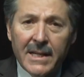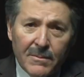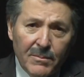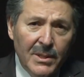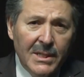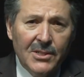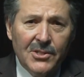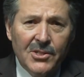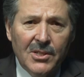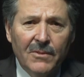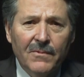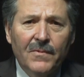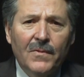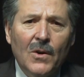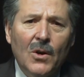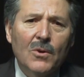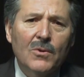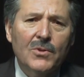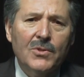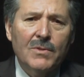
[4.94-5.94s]
admit some
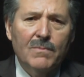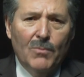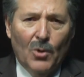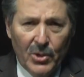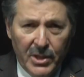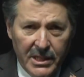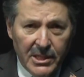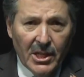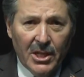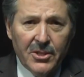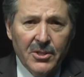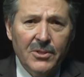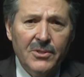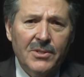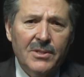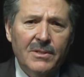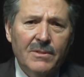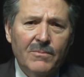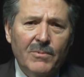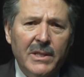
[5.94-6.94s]
folks more than
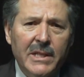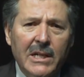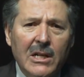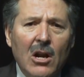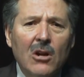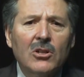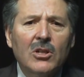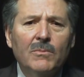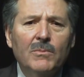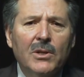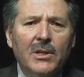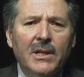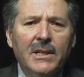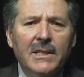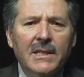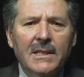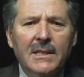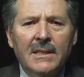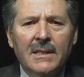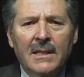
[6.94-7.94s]
others within our
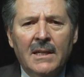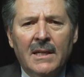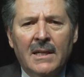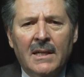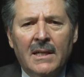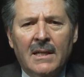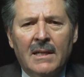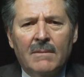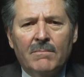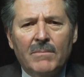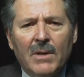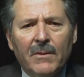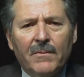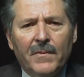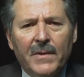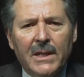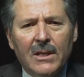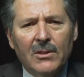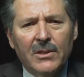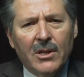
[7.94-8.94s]
community may
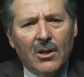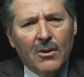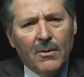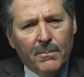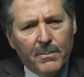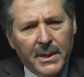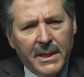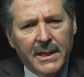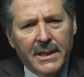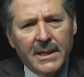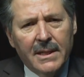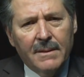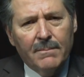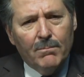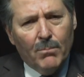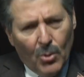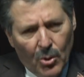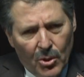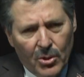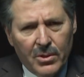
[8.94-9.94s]
feel they are being
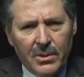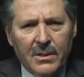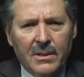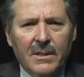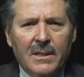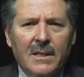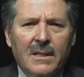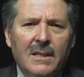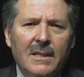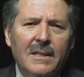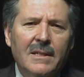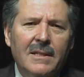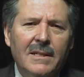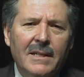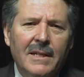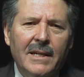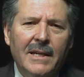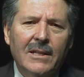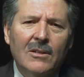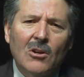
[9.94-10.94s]
burdened
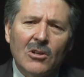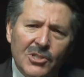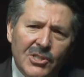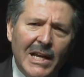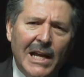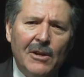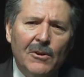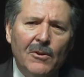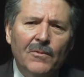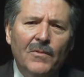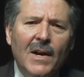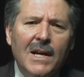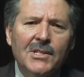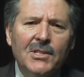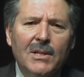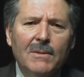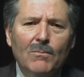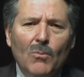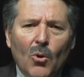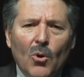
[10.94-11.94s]
and are
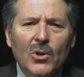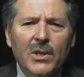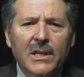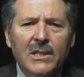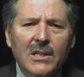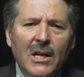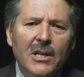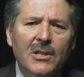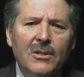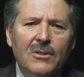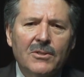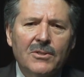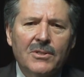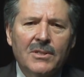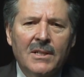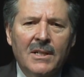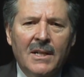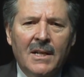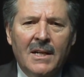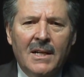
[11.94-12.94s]
sacrificing more than others,
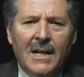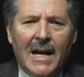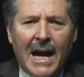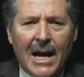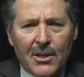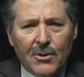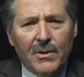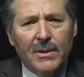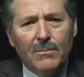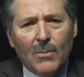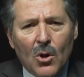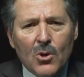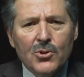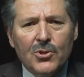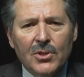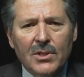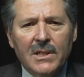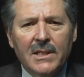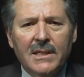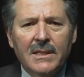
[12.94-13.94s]
either
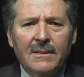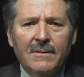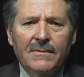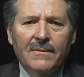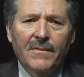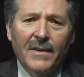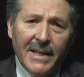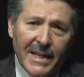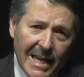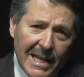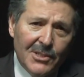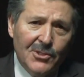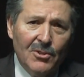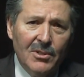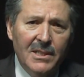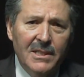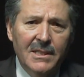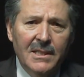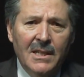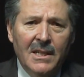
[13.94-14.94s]
emotionally,
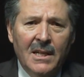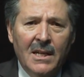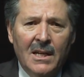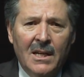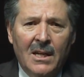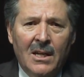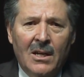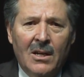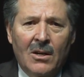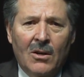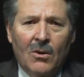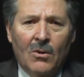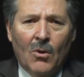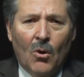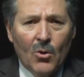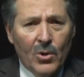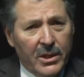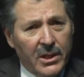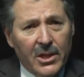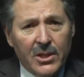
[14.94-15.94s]
financially,
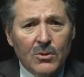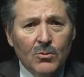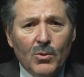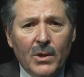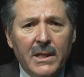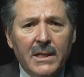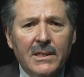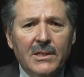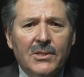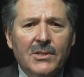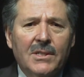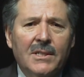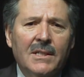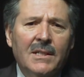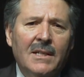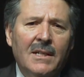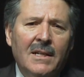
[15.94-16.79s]
or in other ways.